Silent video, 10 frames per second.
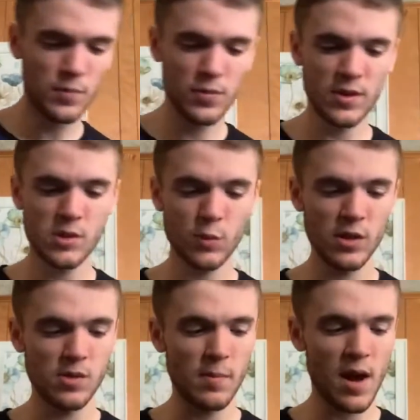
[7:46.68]
This
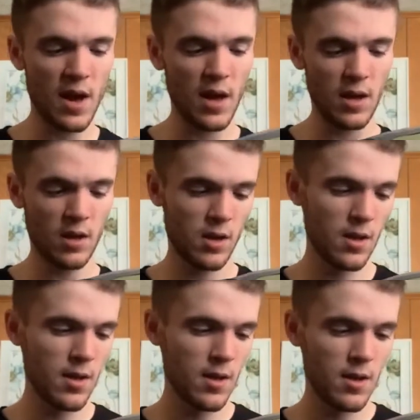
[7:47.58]
was my
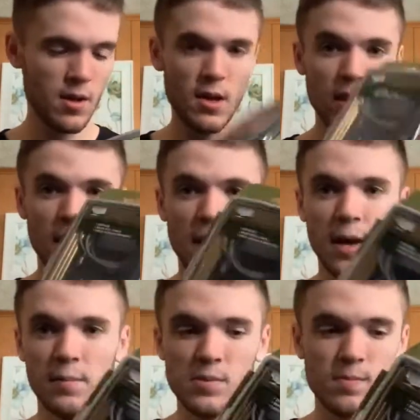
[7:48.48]

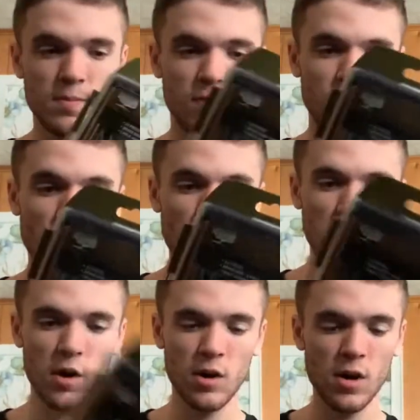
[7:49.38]

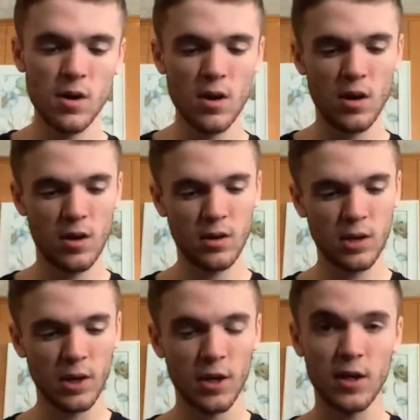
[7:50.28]
M4
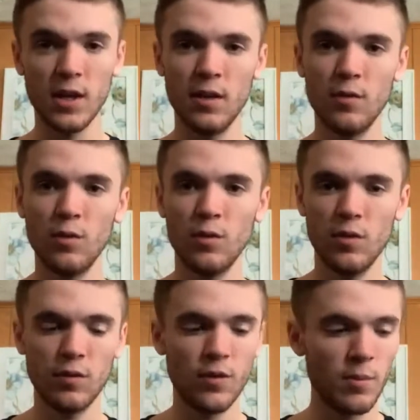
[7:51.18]
cleaning kit
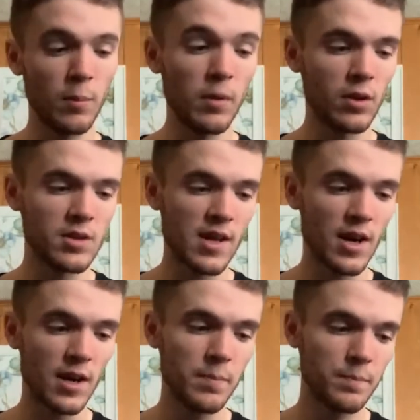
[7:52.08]
from the military.